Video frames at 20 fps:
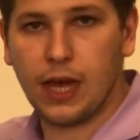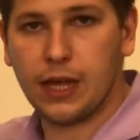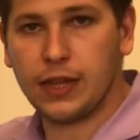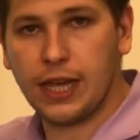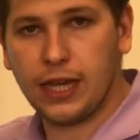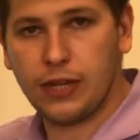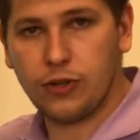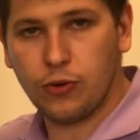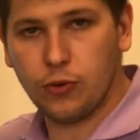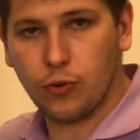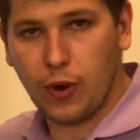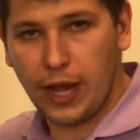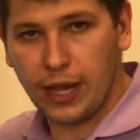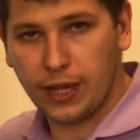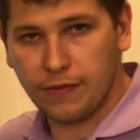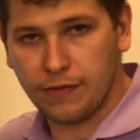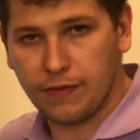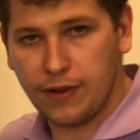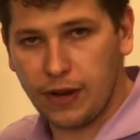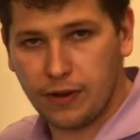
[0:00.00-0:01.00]
They do rank
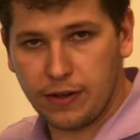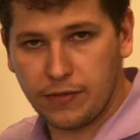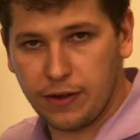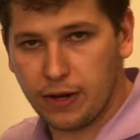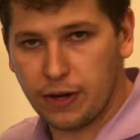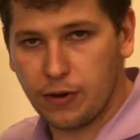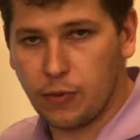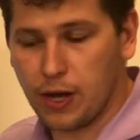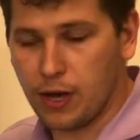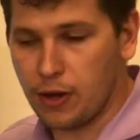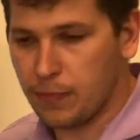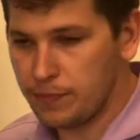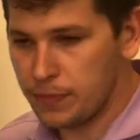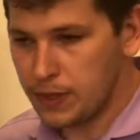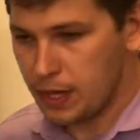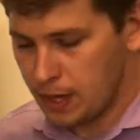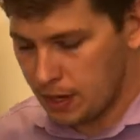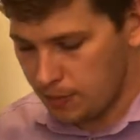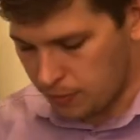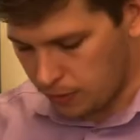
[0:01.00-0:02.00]
very, very well.
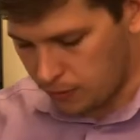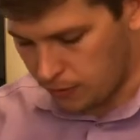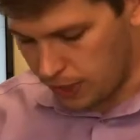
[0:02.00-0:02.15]
But